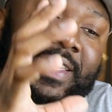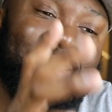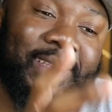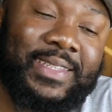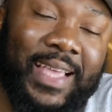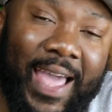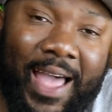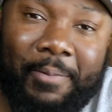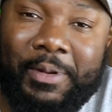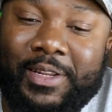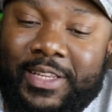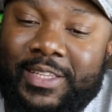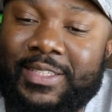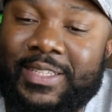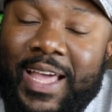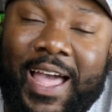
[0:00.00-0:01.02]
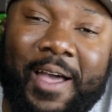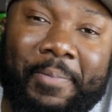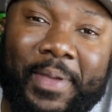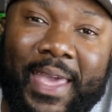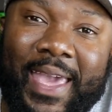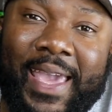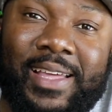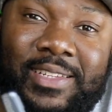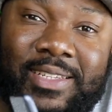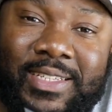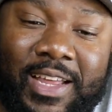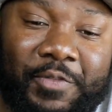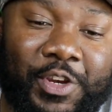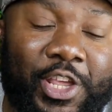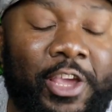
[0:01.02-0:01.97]
the Tab
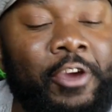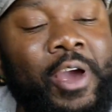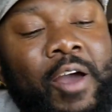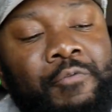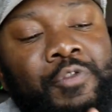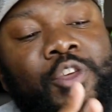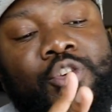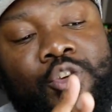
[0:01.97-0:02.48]
A7 here, after